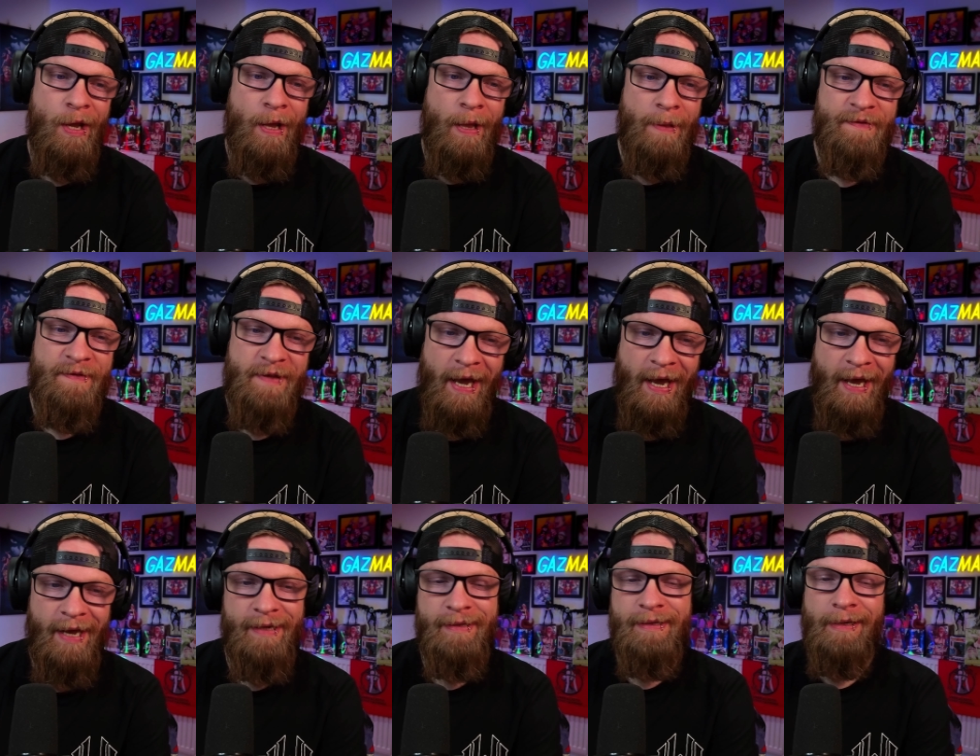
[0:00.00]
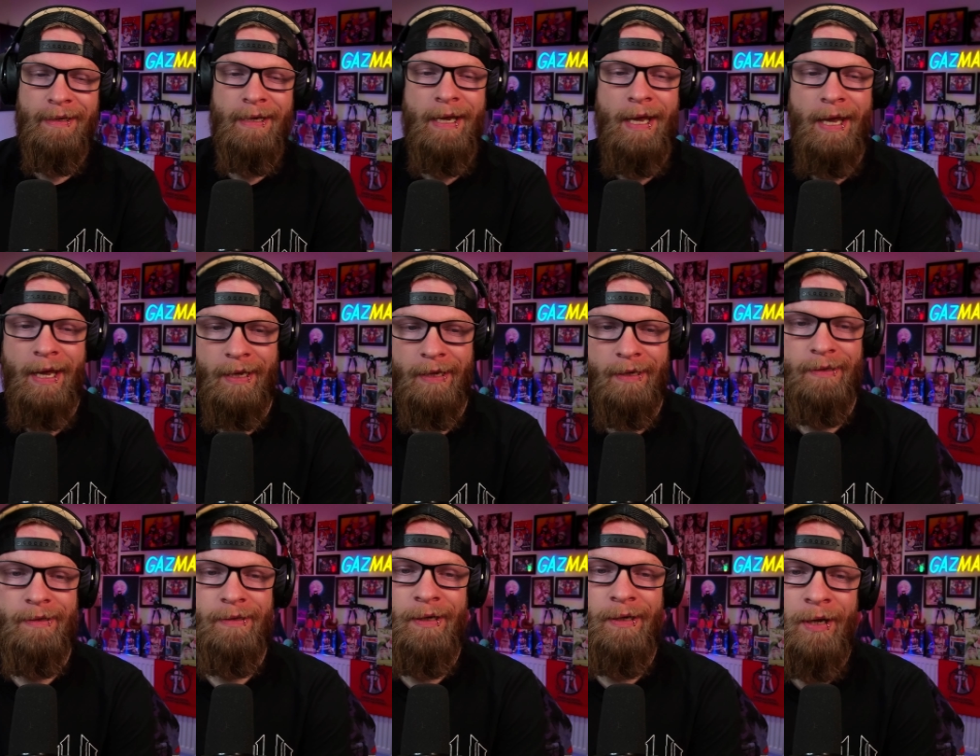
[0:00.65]
Dan Da
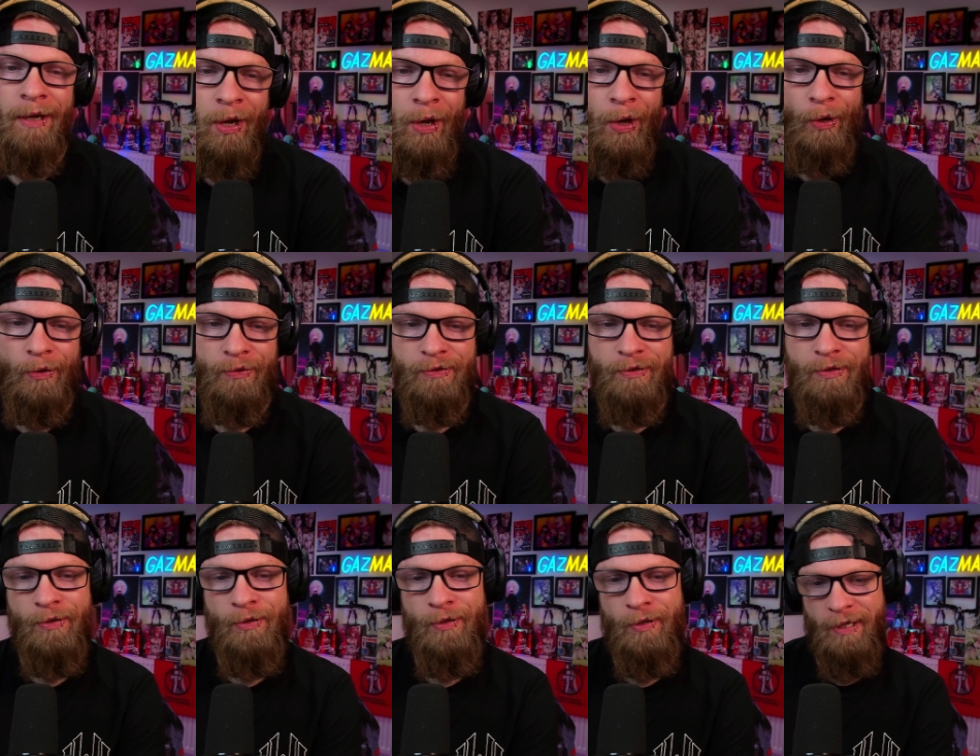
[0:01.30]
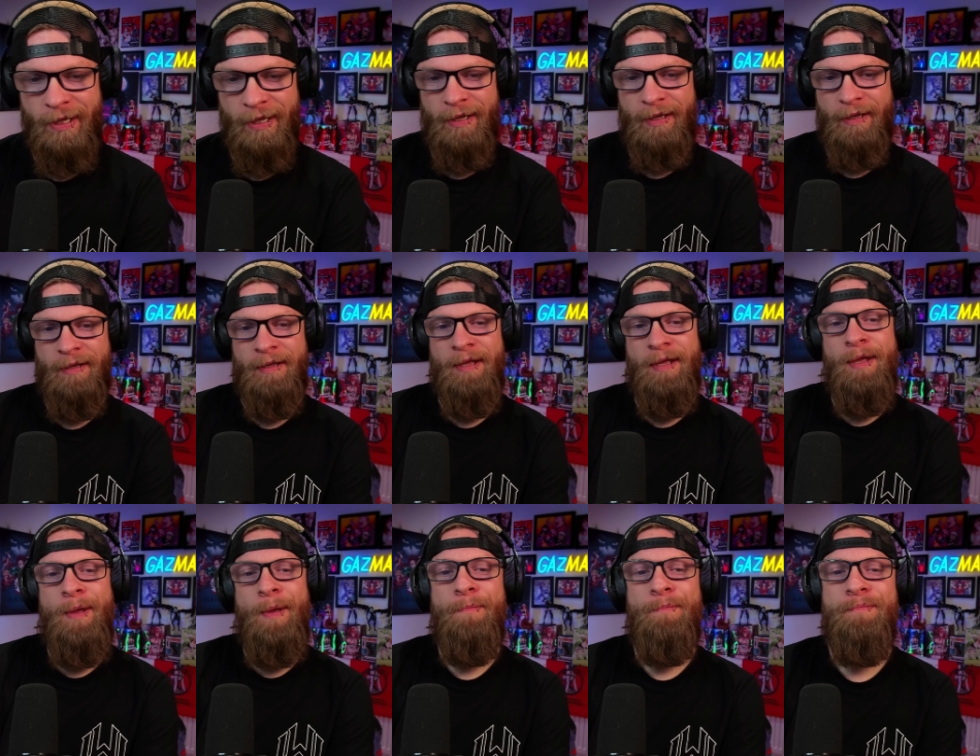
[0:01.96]
Dan Otonoke
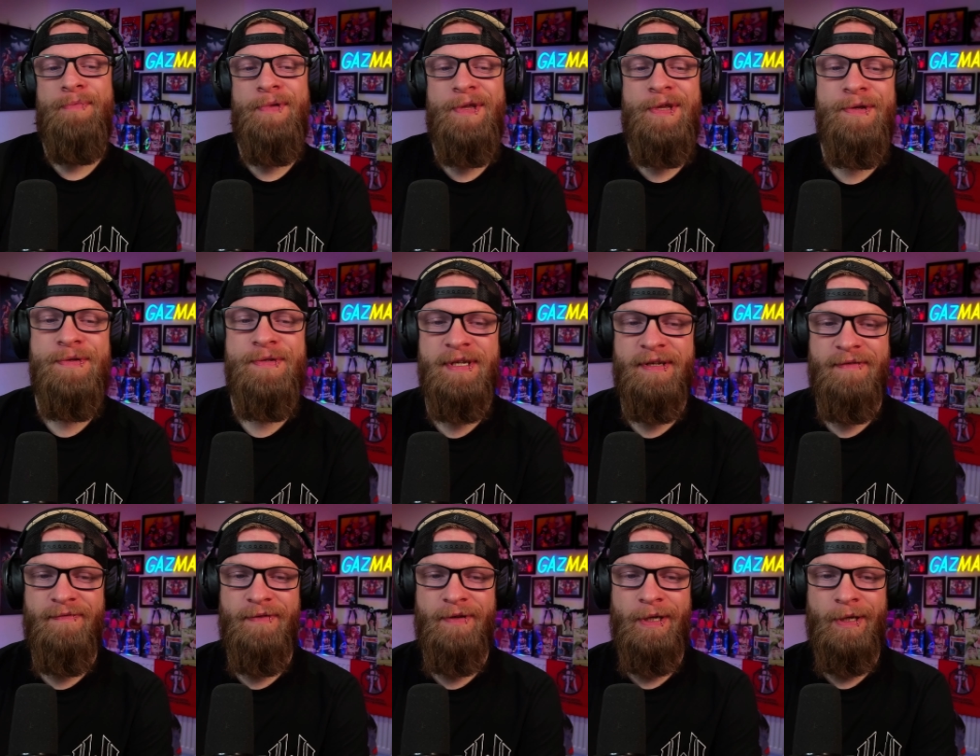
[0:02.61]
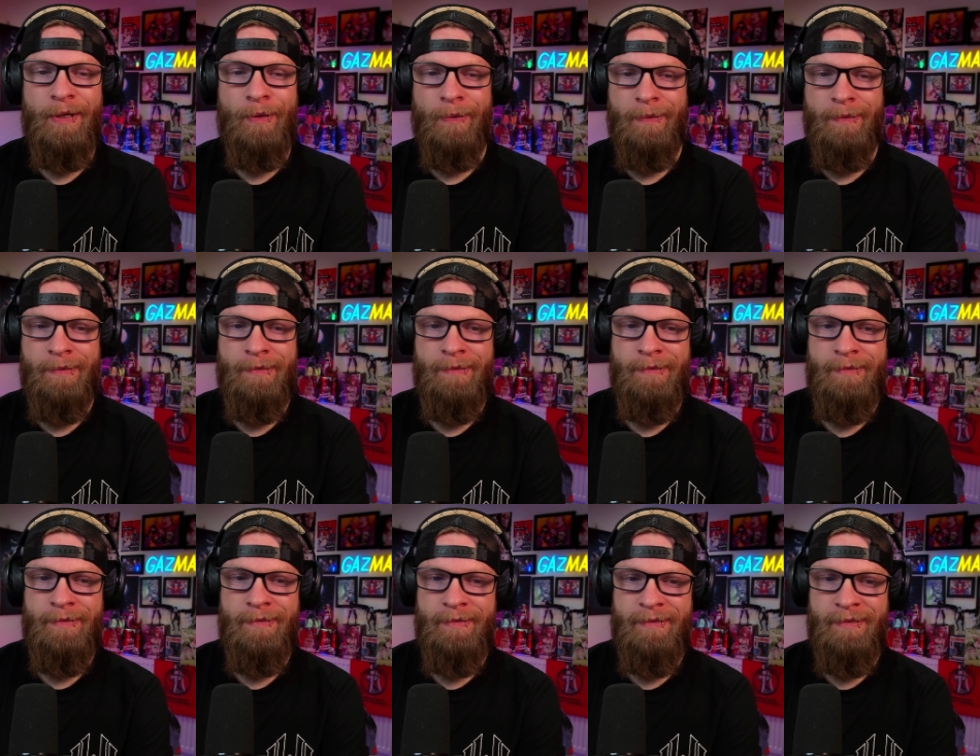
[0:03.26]
music video
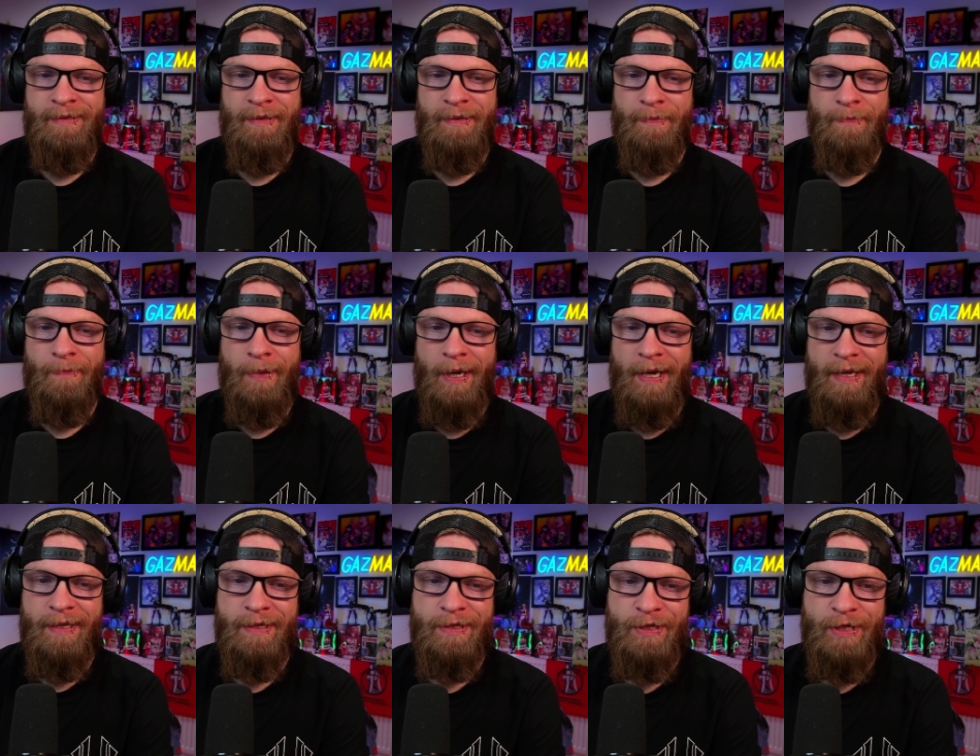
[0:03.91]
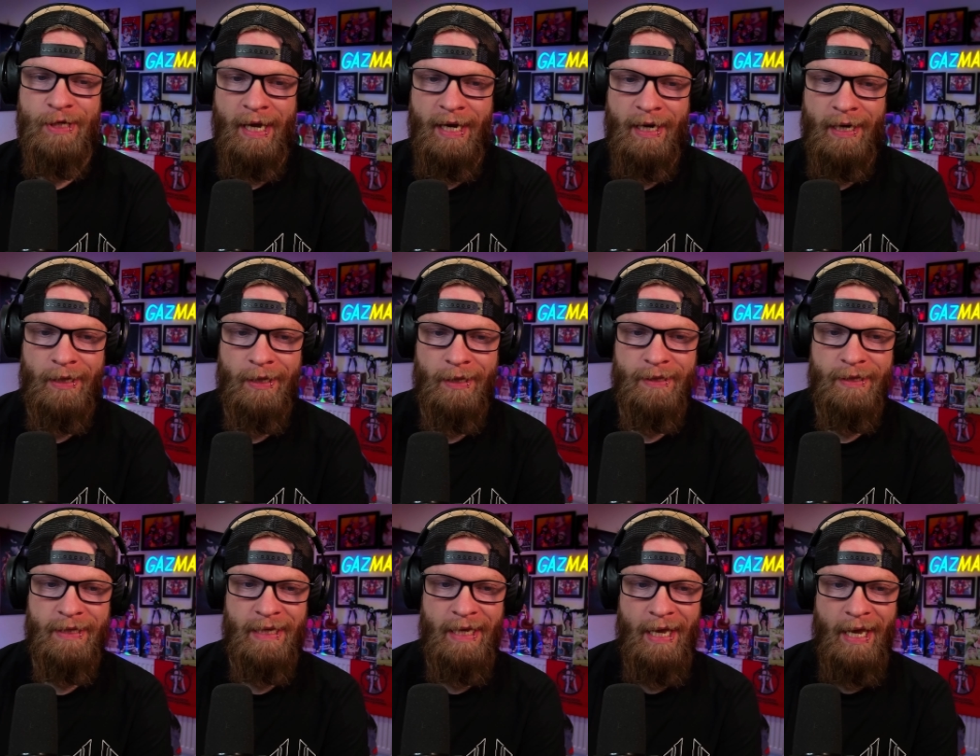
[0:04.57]
by the
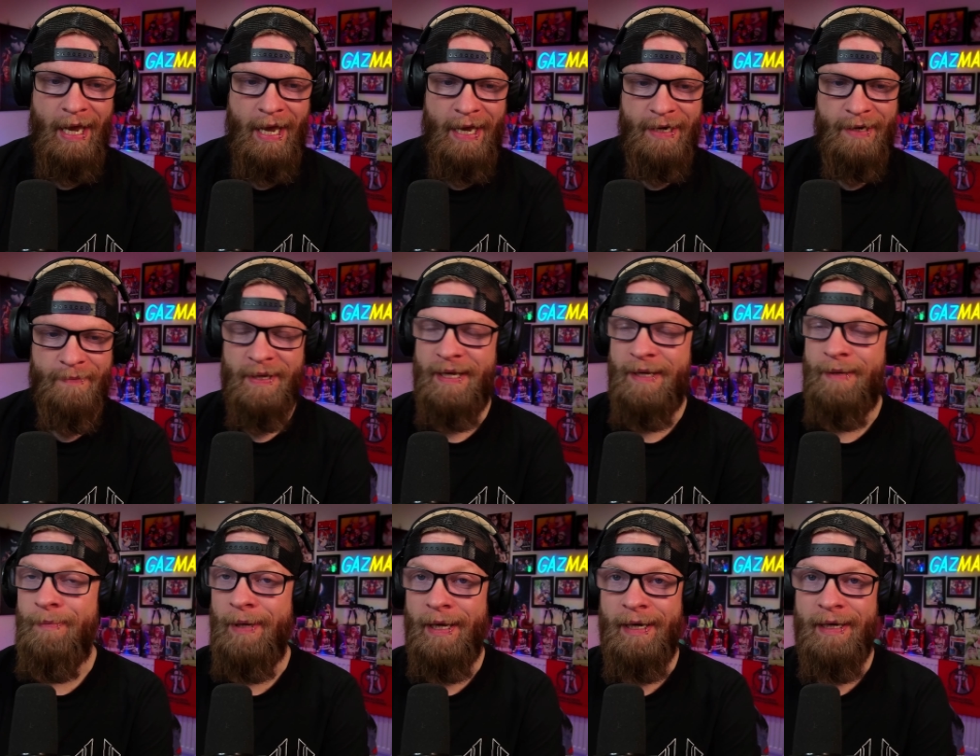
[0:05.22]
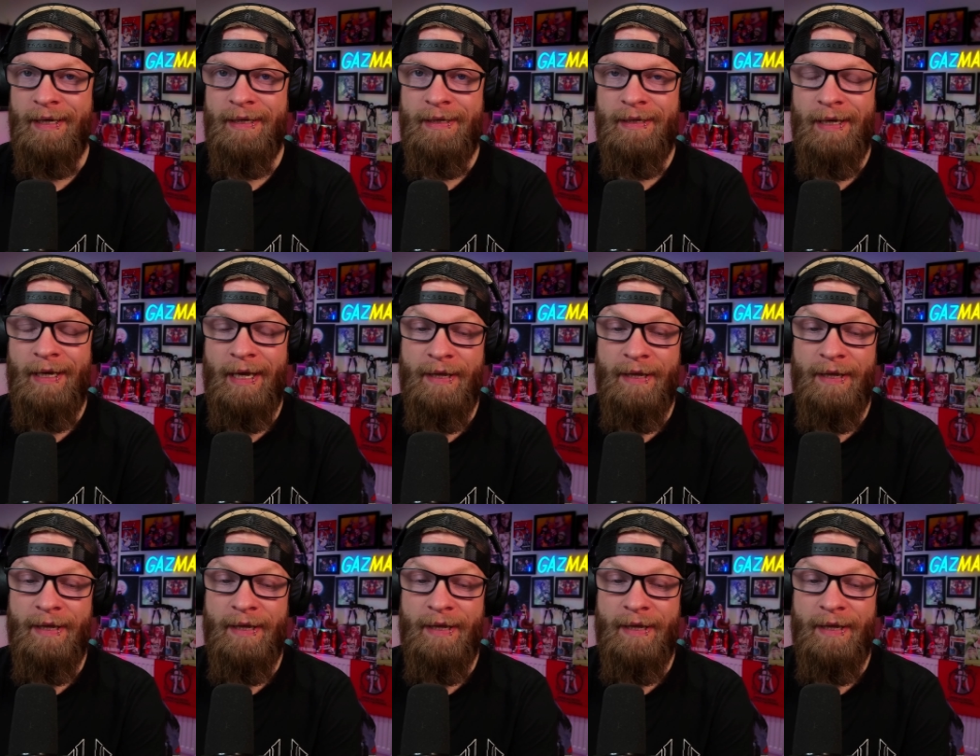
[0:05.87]
channel The Anime Men.